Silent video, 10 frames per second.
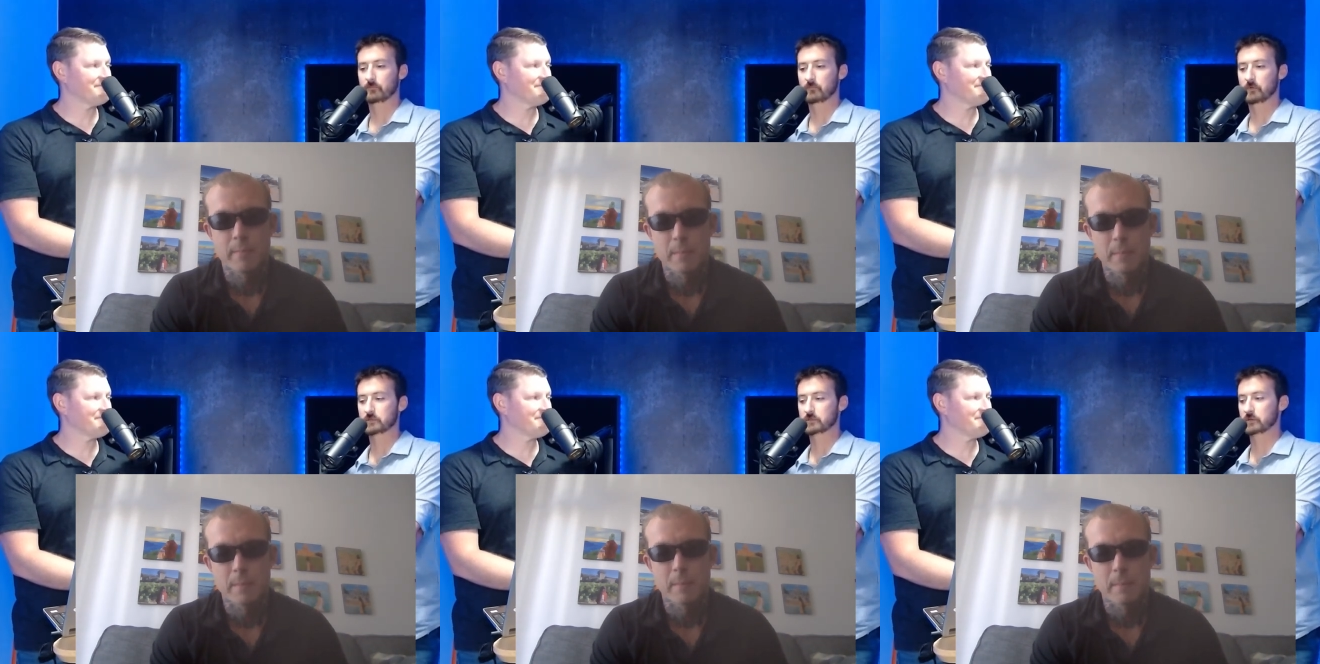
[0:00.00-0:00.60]

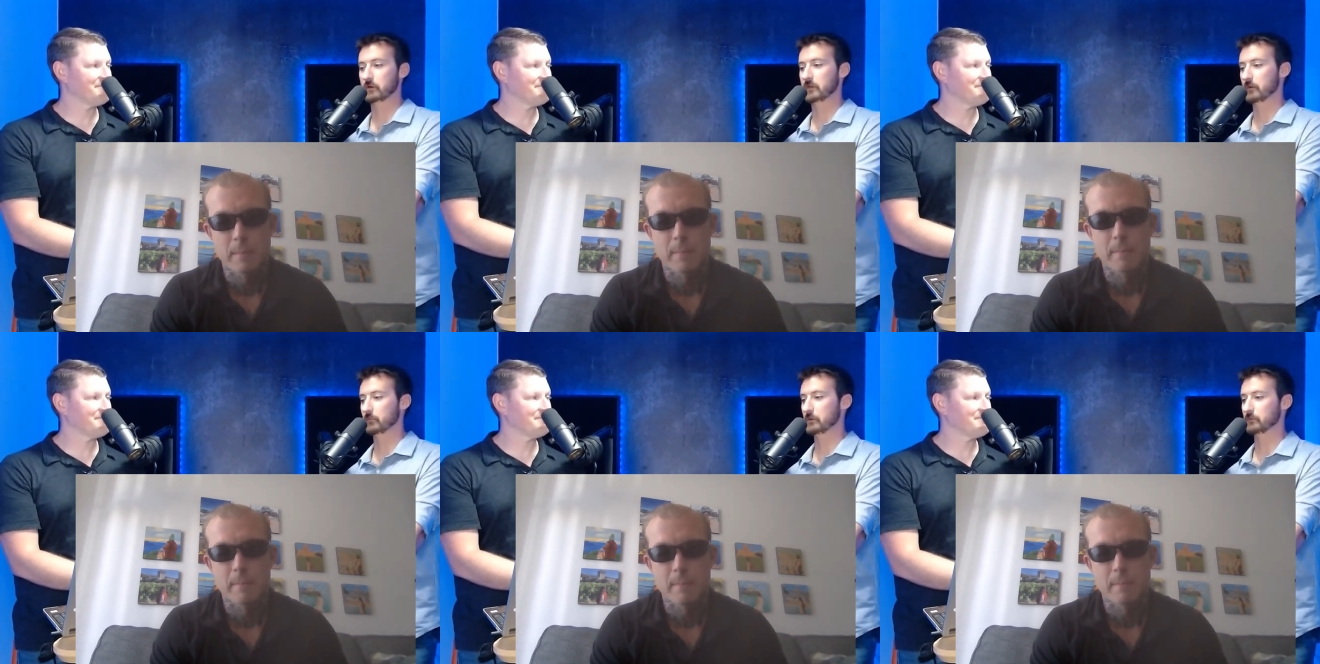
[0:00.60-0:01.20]
Speaker 1: ensuring that
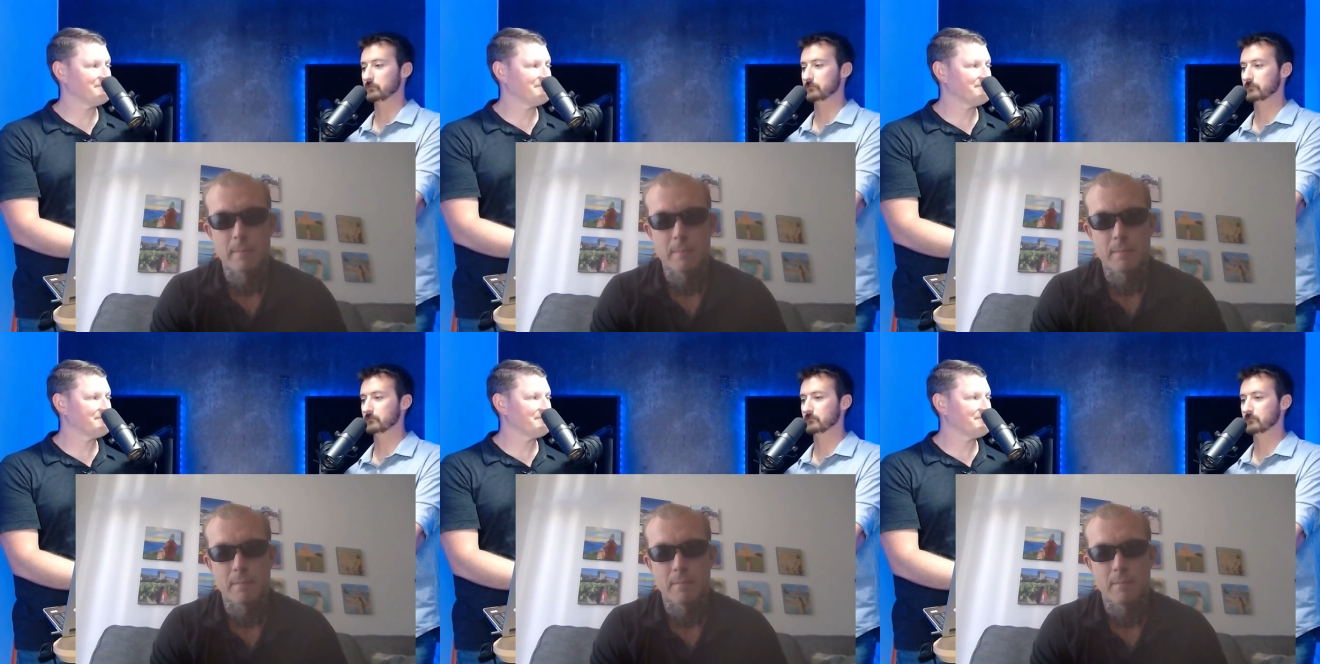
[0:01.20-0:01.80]
we don't
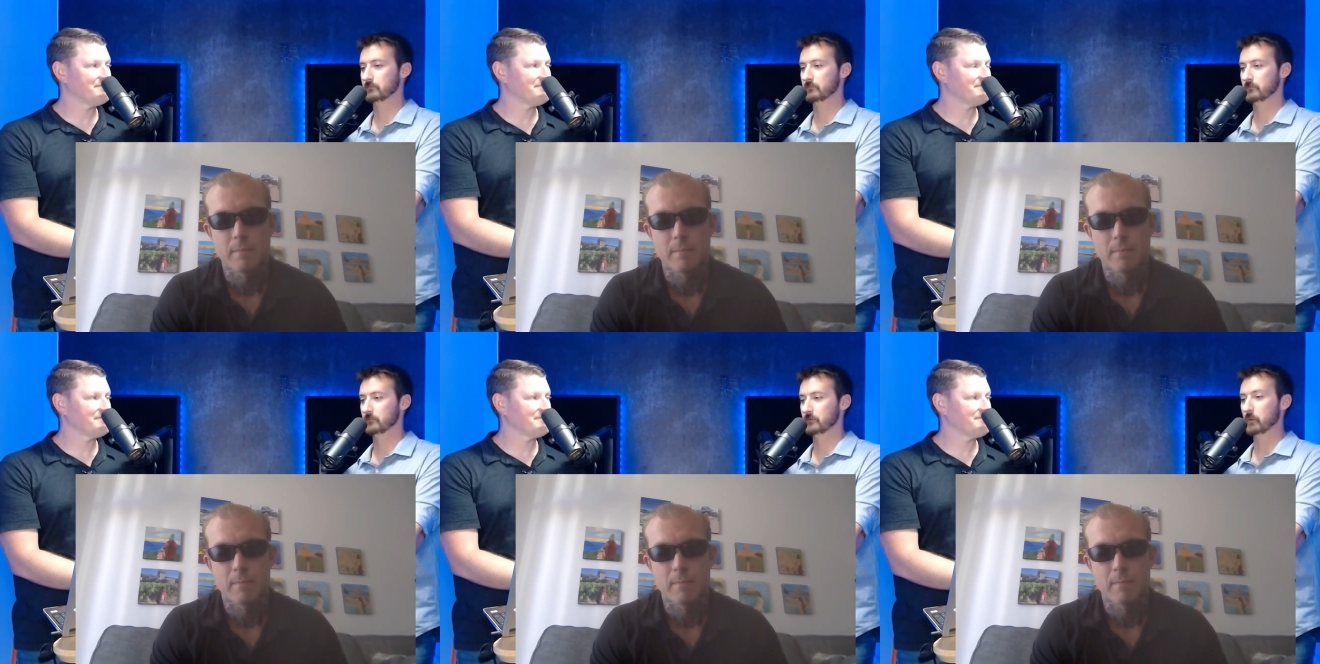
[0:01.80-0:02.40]

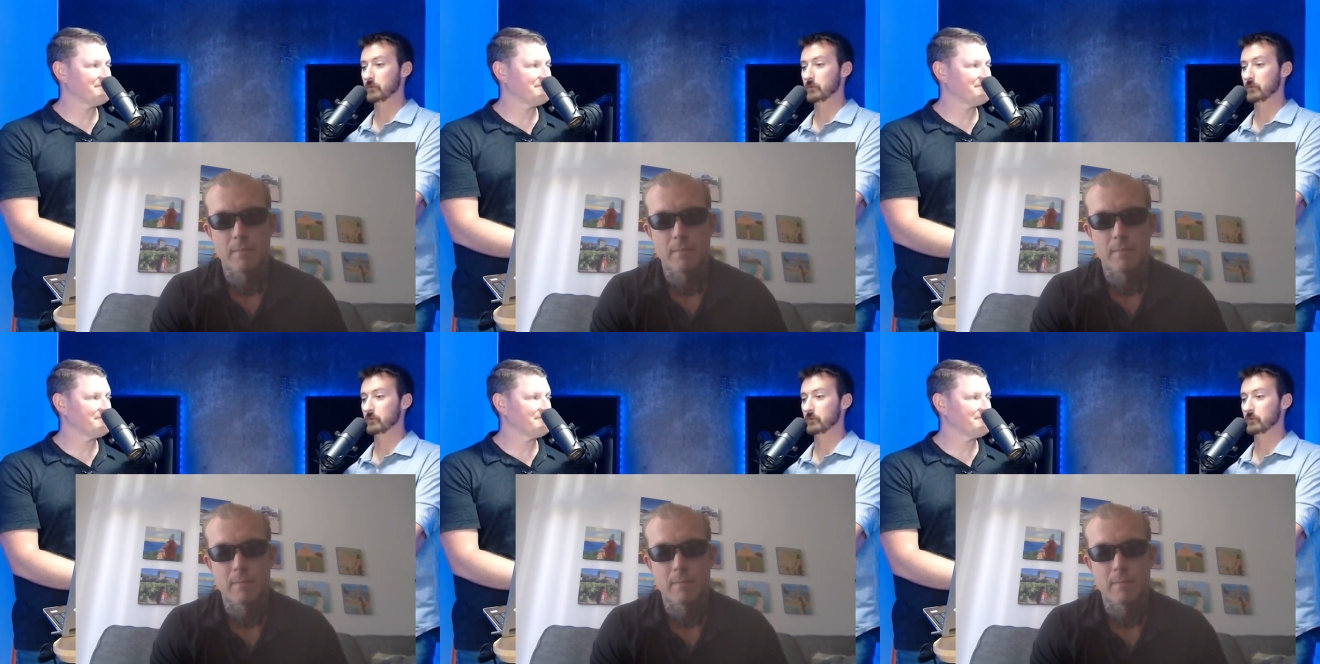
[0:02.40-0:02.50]
that we